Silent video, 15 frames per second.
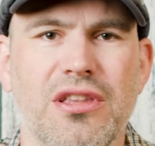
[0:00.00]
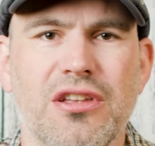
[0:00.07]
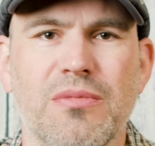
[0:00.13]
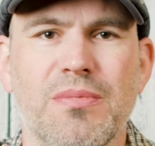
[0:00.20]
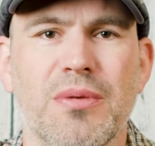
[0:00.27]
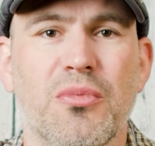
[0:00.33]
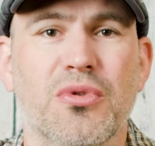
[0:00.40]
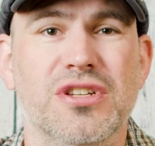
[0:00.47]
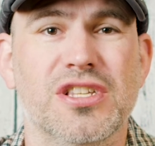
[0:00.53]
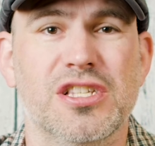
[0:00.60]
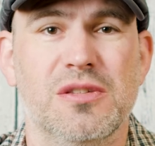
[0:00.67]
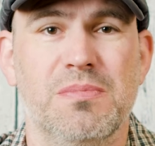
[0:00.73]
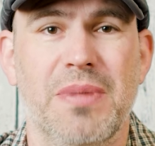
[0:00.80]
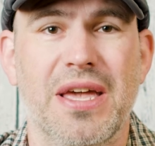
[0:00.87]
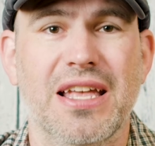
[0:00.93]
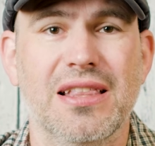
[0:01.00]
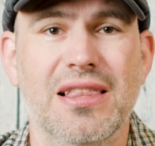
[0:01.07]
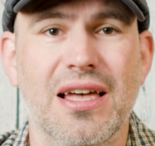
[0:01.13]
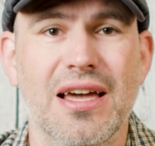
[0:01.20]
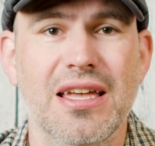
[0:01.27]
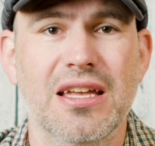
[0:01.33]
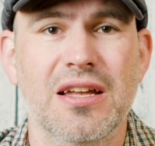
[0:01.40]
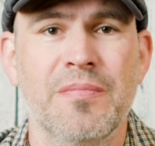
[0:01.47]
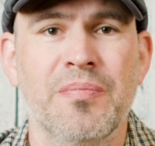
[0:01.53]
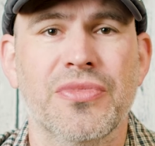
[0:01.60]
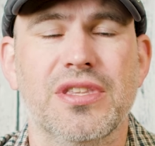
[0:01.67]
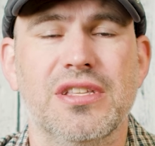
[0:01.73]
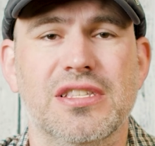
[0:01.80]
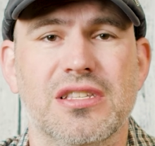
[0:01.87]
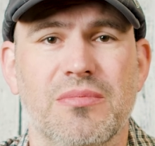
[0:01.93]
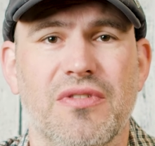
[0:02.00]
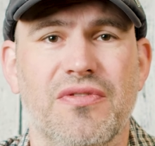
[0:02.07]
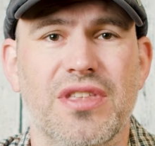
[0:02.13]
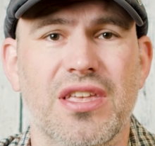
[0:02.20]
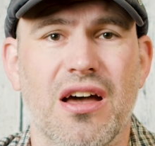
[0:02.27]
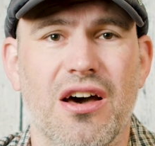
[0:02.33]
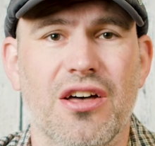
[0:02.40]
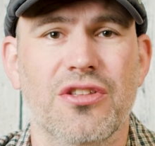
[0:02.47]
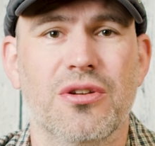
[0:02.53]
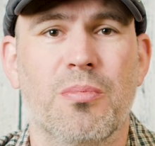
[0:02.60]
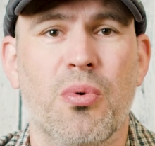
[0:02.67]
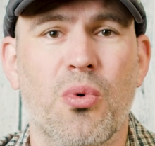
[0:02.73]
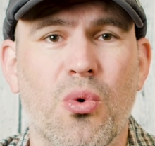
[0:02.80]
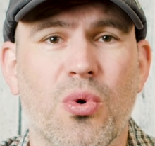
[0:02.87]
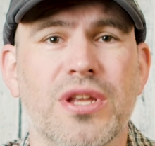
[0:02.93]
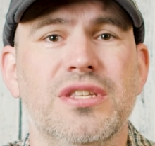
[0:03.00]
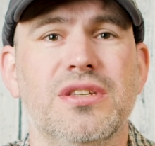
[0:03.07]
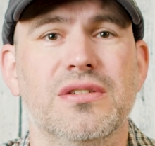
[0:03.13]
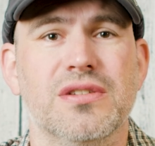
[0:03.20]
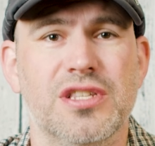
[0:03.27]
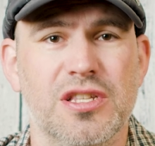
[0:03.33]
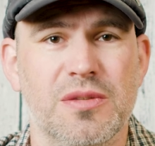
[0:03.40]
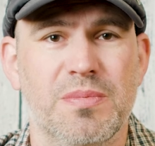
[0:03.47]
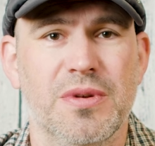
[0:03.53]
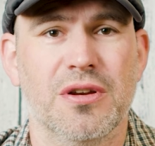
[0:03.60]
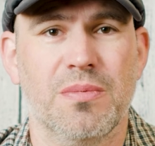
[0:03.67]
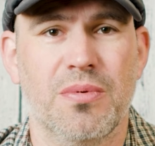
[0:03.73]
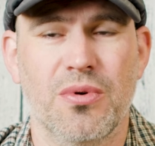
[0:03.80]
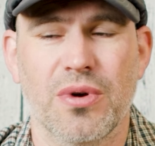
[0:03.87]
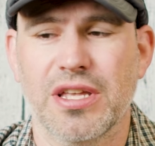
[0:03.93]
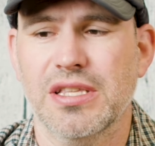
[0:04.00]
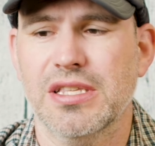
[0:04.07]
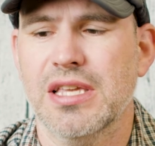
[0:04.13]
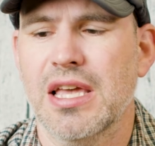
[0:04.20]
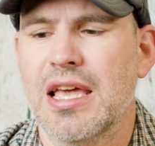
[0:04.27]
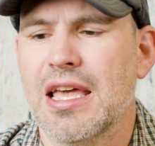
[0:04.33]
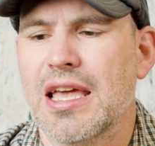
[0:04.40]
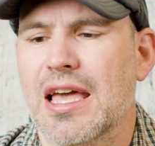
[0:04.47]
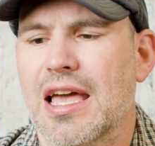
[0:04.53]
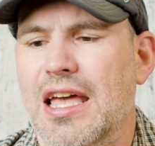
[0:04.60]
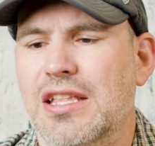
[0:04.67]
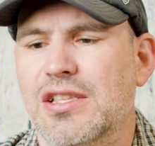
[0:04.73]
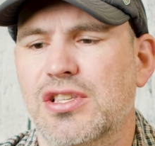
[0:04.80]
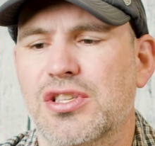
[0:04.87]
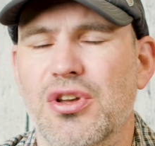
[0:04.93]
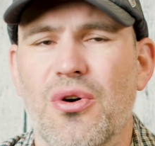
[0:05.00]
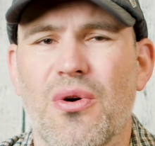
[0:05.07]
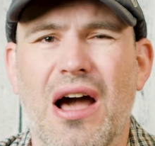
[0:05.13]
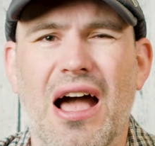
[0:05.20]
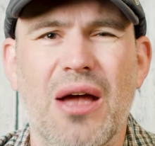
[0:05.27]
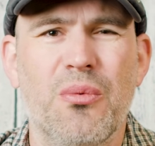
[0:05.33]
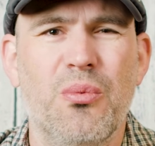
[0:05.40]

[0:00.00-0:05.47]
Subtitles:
a little bit more spade-like than some of the other pointier spear points. And so I